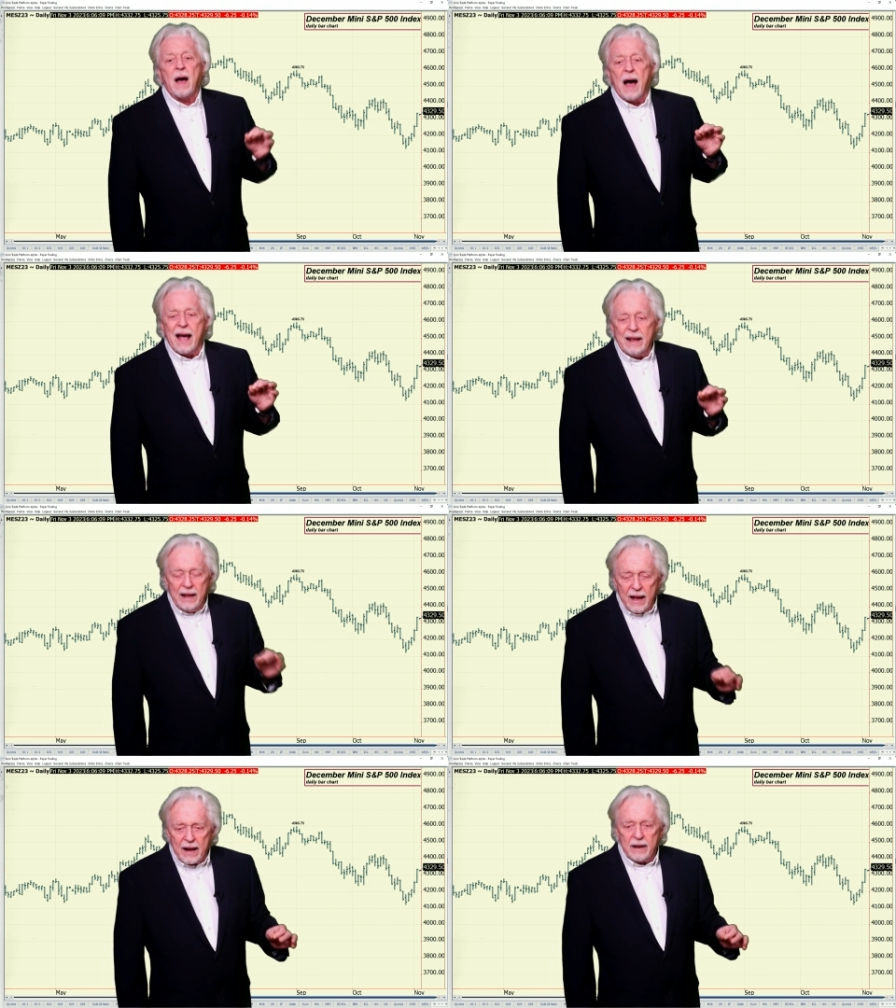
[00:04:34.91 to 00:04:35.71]
I
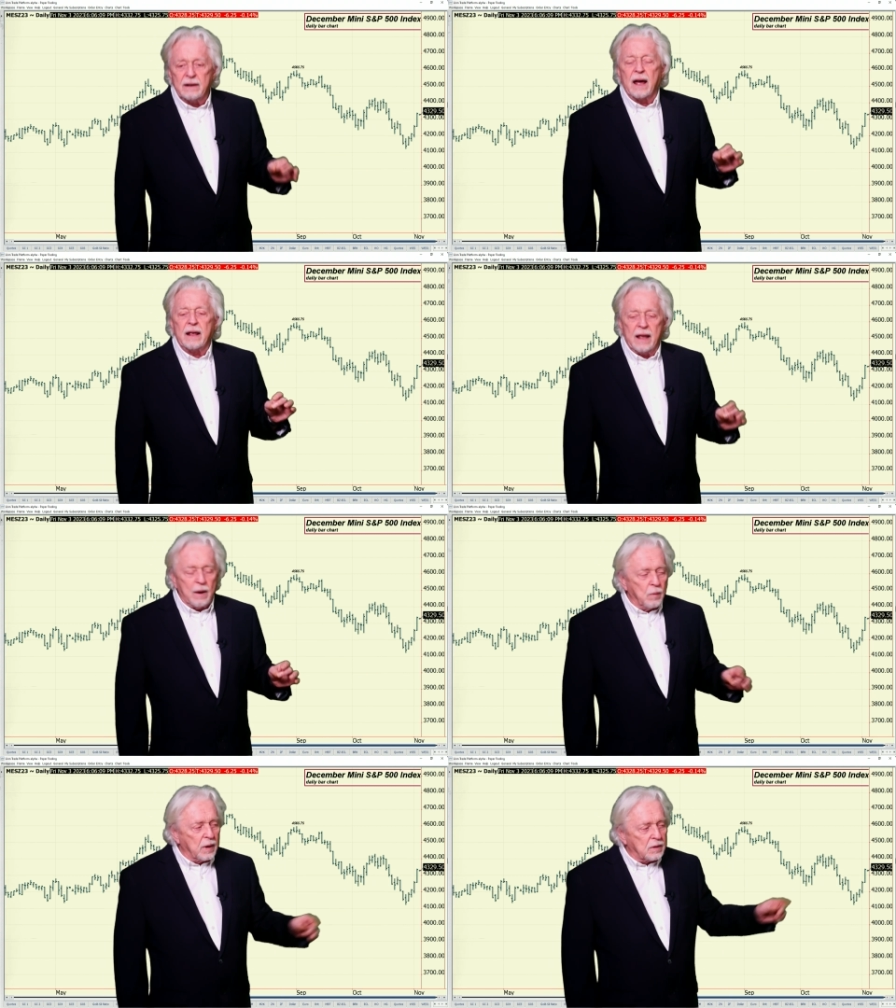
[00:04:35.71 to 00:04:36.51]
get it. I
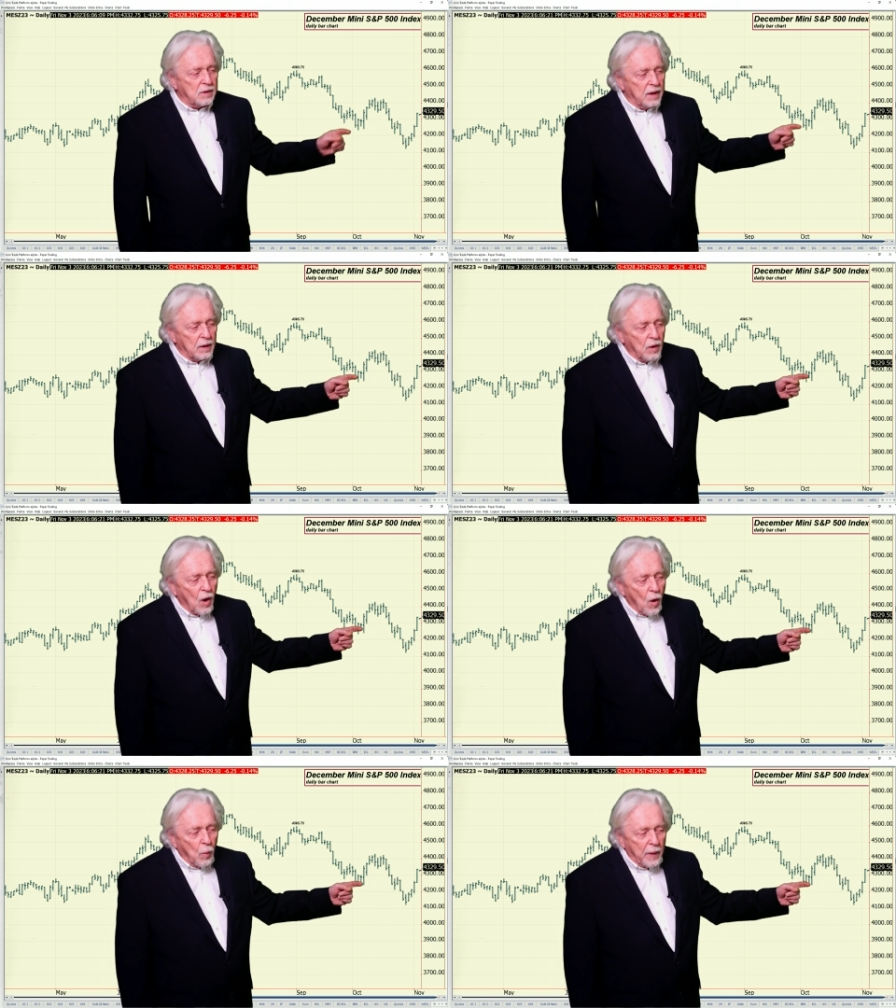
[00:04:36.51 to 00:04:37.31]
get what it did.
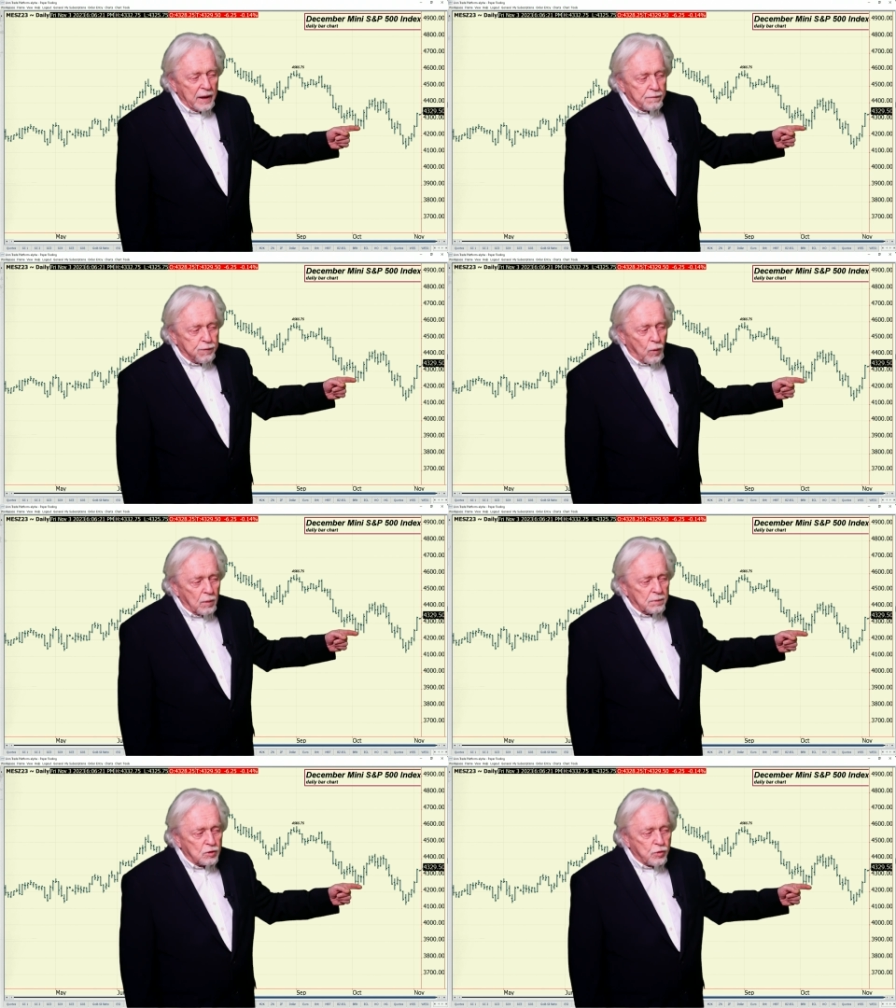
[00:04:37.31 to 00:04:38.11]
We had
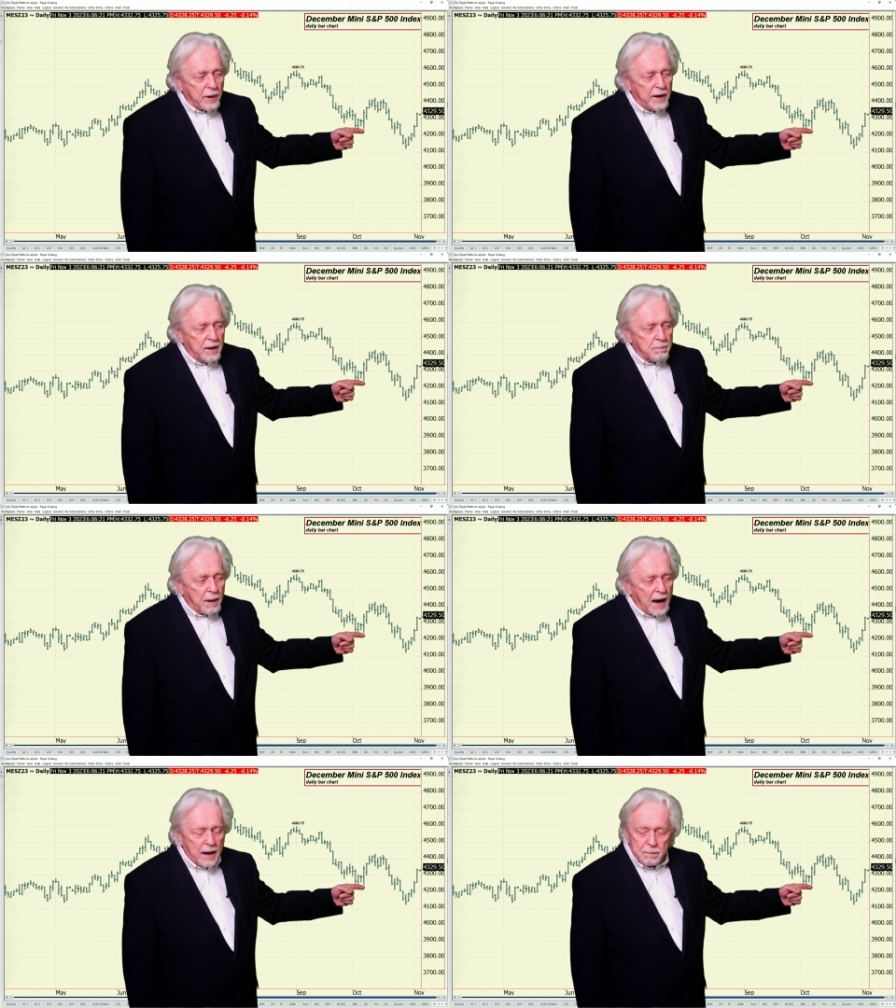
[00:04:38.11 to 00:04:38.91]
formed a trading
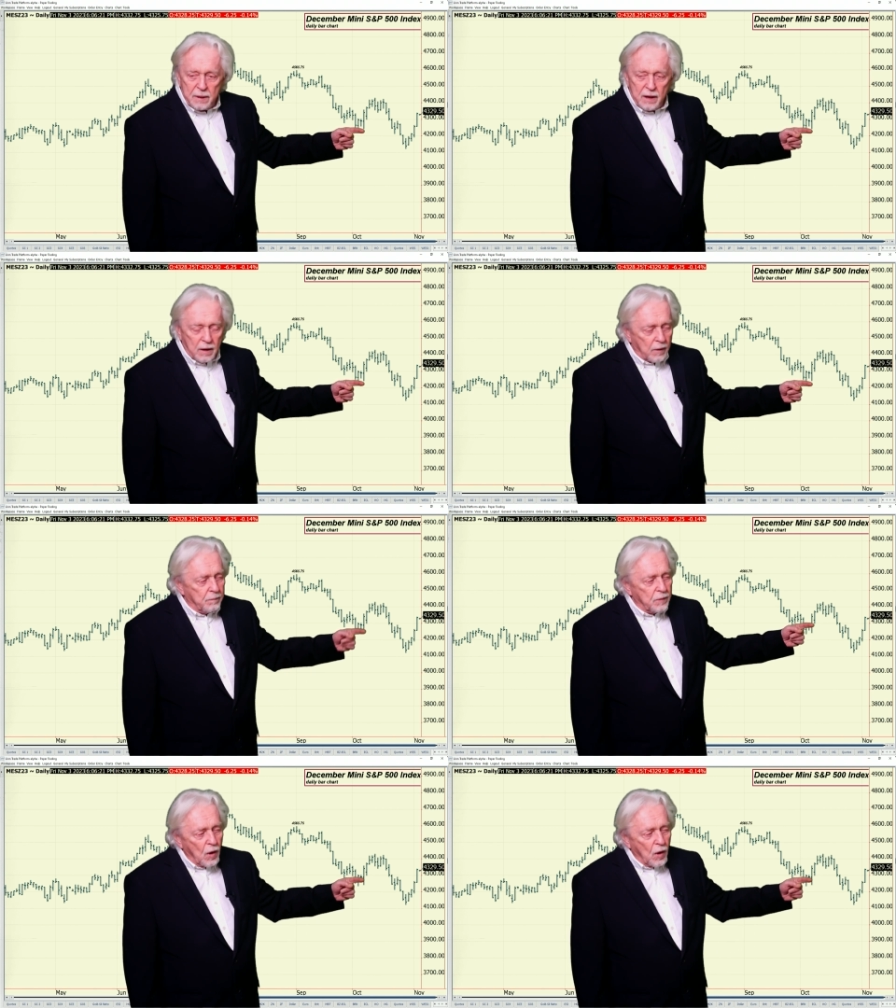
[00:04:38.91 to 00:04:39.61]
bottom here.